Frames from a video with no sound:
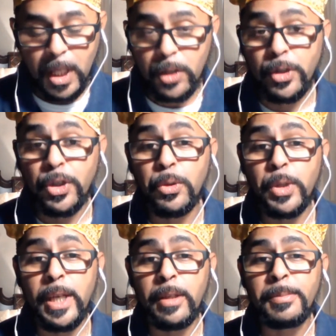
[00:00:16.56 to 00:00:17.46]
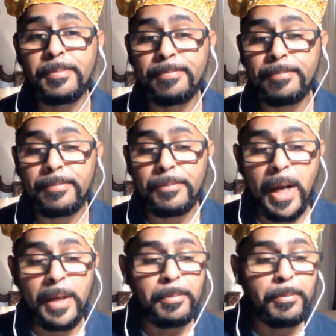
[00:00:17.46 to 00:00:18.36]
it's a new year,
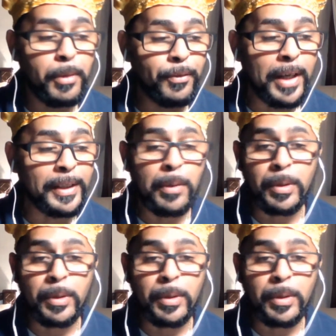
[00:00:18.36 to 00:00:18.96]
right? We found out